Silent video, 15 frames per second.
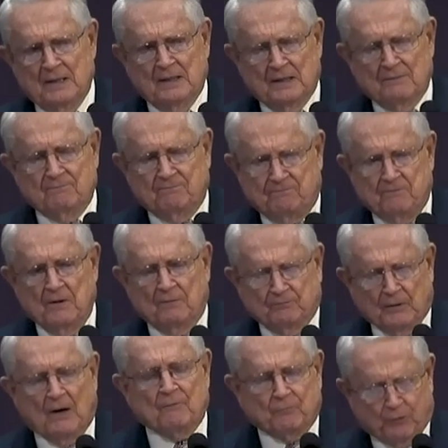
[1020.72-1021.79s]

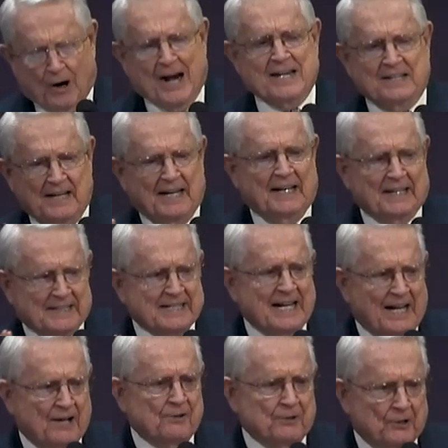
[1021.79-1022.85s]
a frightening
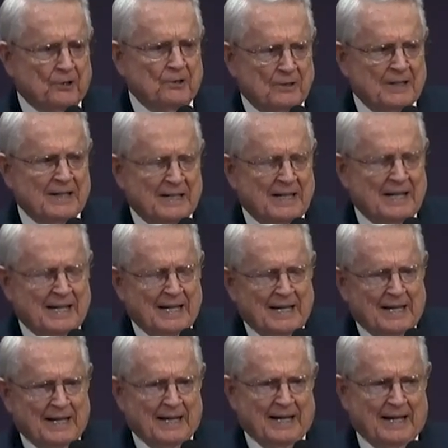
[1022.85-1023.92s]
encounter,
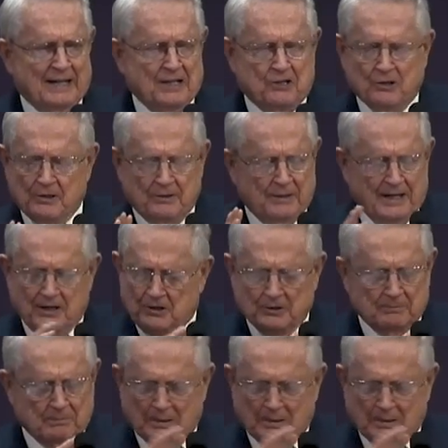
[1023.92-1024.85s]
and he couldn't